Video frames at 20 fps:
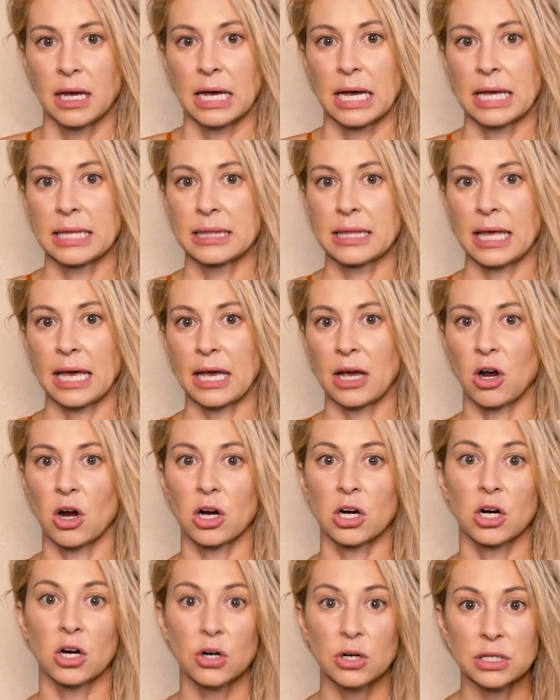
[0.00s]
and they
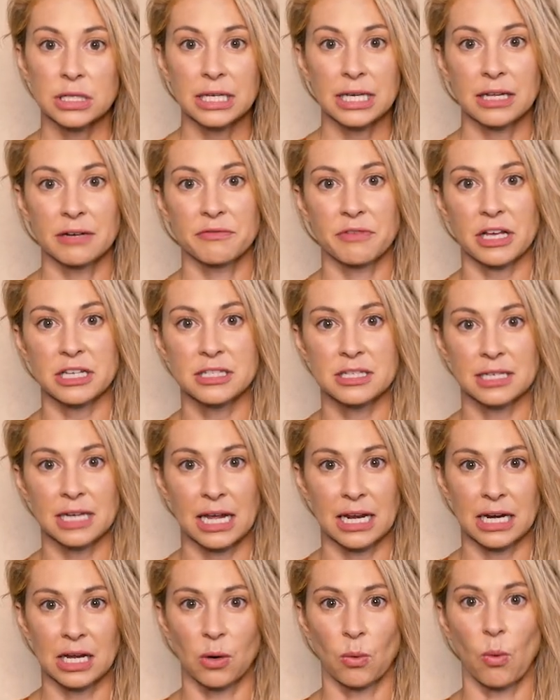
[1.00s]
are currently
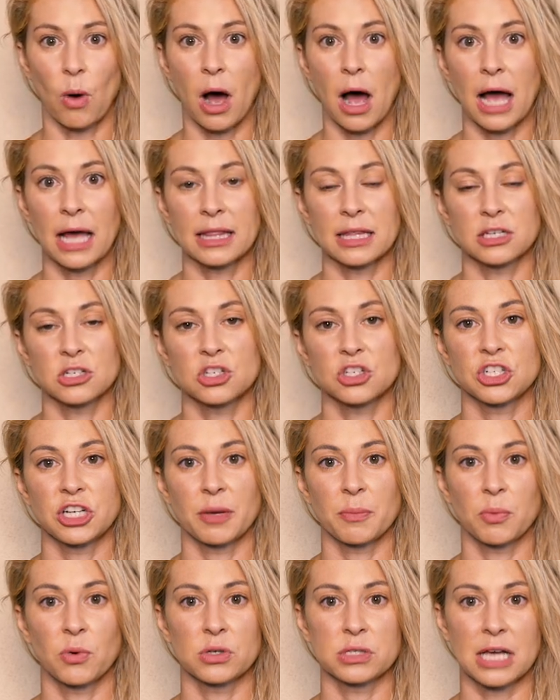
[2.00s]
investigating why this
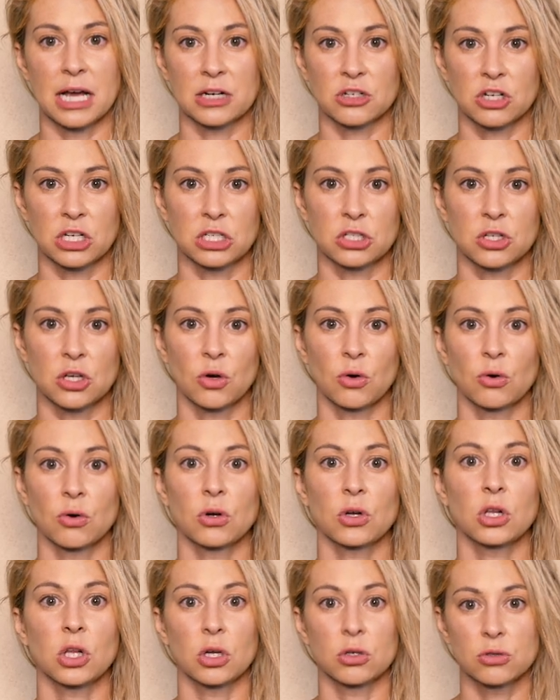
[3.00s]
ship was actually so
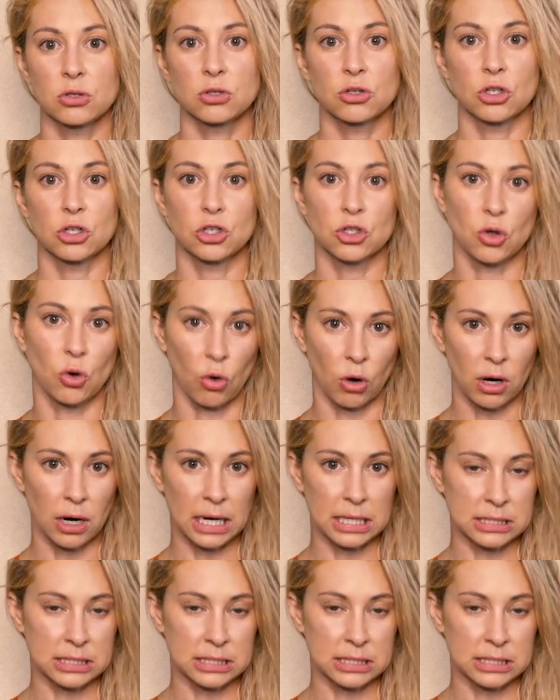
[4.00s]
close to shore,